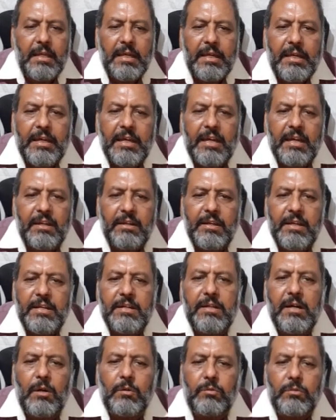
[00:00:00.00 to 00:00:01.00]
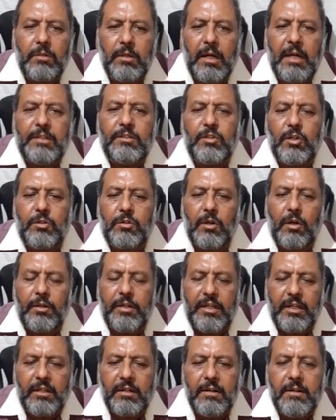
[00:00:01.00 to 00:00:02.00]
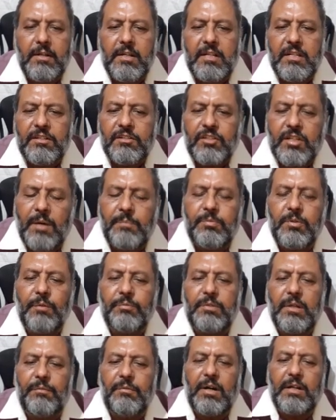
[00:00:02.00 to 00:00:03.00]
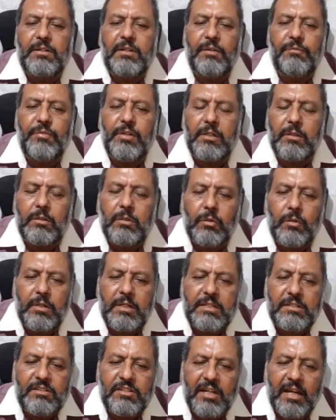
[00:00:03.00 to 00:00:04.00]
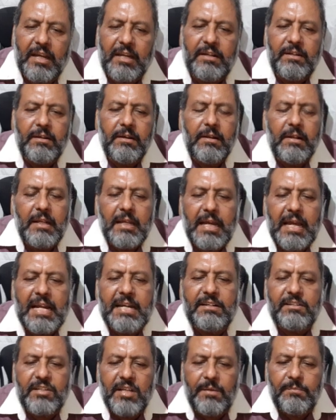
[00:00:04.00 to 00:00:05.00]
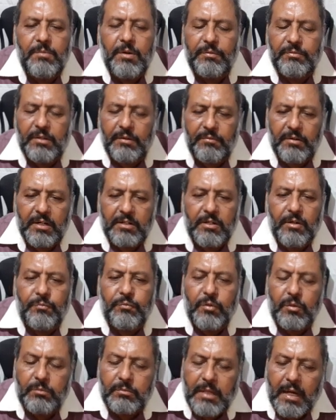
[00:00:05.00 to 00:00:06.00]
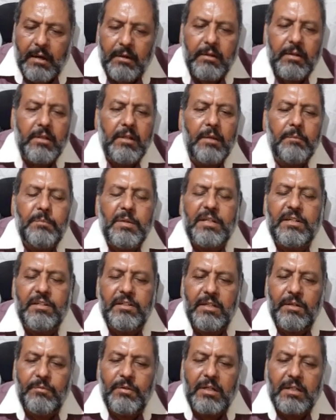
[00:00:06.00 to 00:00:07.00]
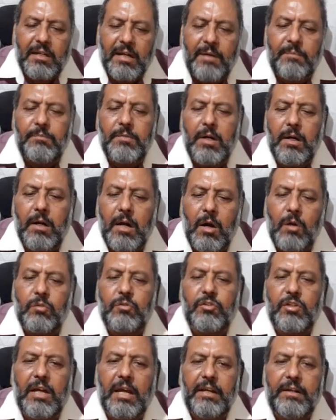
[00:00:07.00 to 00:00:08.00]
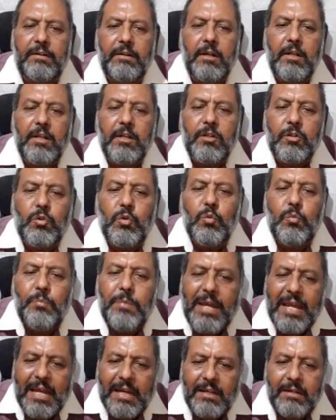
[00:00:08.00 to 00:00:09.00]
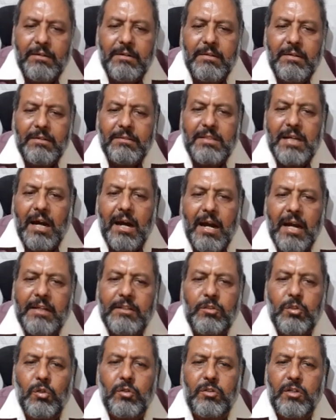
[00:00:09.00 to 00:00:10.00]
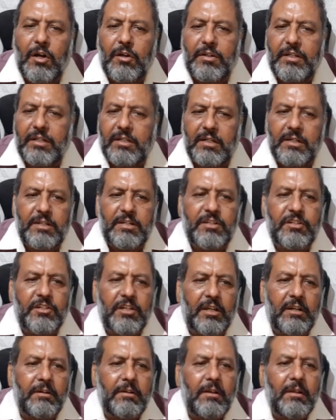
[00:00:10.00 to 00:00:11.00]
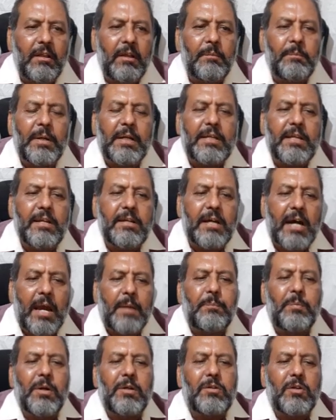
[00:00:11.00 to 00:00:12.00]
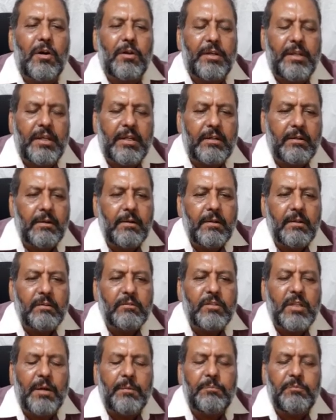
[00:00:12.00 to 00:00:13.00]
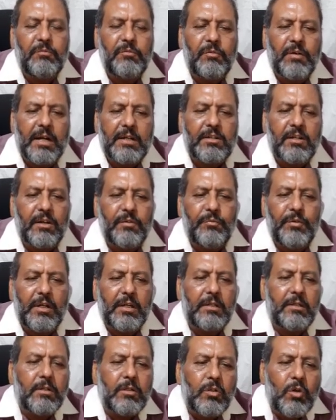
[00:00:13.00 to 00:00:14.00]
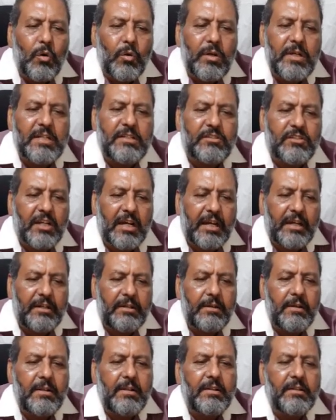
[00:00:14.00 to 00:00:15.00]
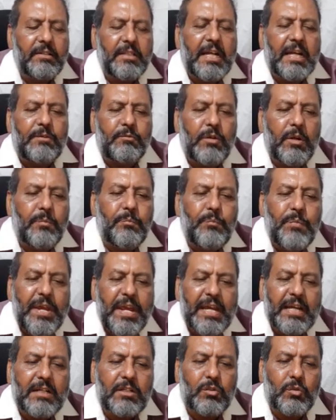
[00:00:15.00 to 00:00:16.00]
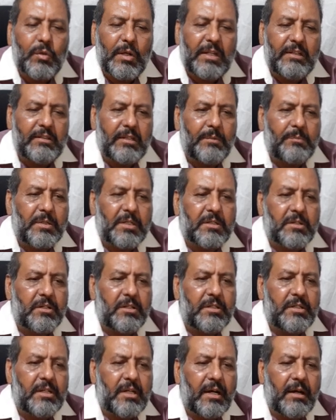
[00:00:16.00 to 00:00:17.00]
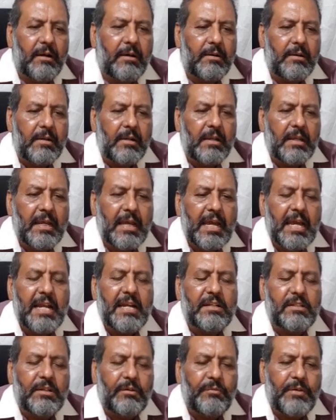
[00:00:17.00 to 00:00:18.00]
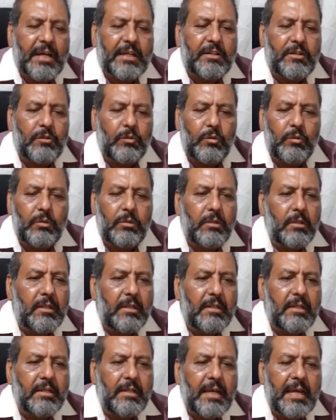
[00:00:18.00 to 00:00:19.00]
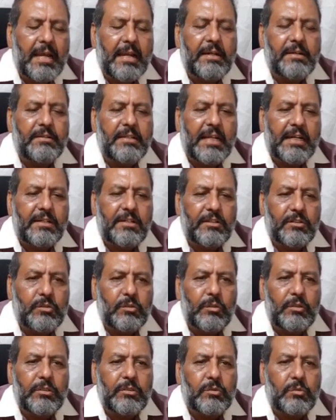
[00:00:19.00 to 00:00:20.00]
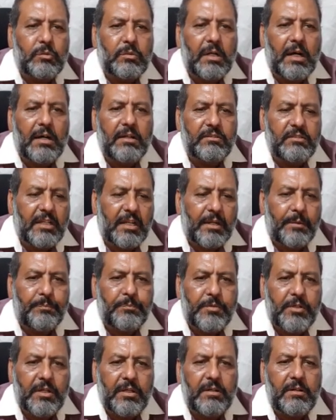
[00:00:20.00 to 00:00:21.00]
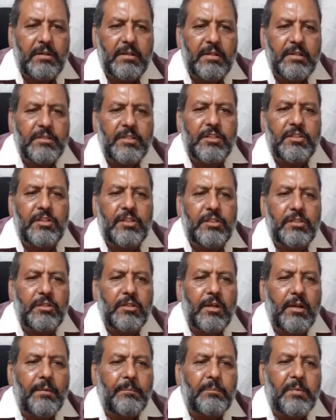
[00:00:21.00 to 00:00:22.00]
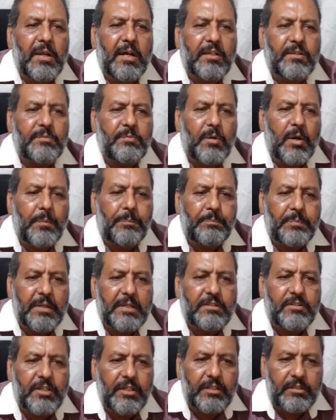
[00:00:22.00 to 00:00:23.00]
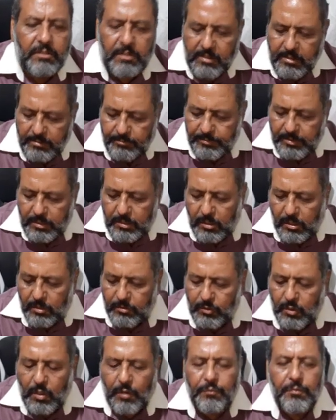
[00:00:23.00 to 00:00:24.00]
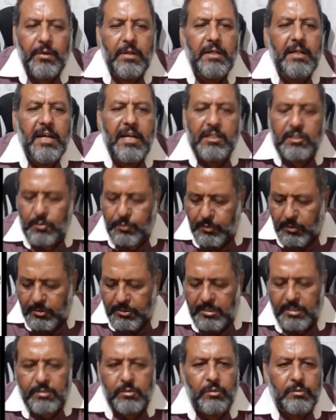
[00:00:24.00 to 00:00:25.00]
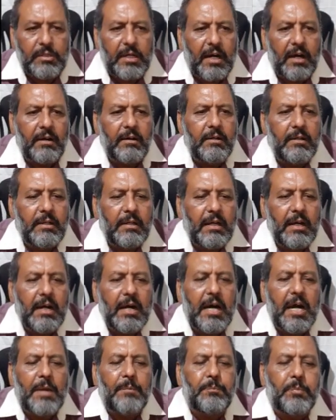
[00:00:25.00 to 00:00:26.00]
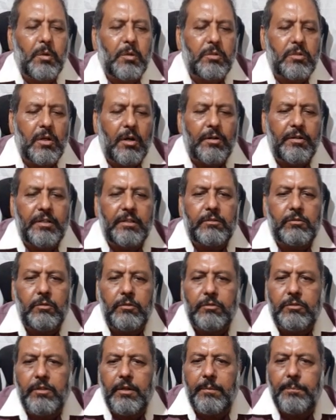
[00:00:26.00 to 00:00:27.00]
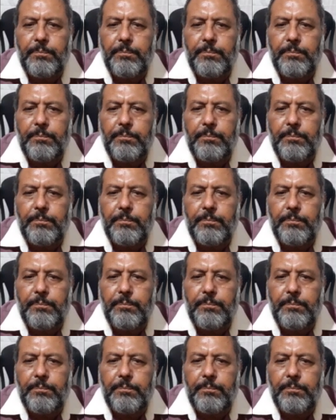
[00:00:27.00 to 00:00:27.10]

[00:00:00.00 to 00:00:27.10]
Here in isotonic, some of the water will go inside and some of the water from the bacteria will come outside to make the isotonic condition. But in hypotonic, the water will go inside, that will make swell the bacteria and the vacuole, and that is going to cause the rupture. This is plasmoptosis because of exposure to the hypotonic solution.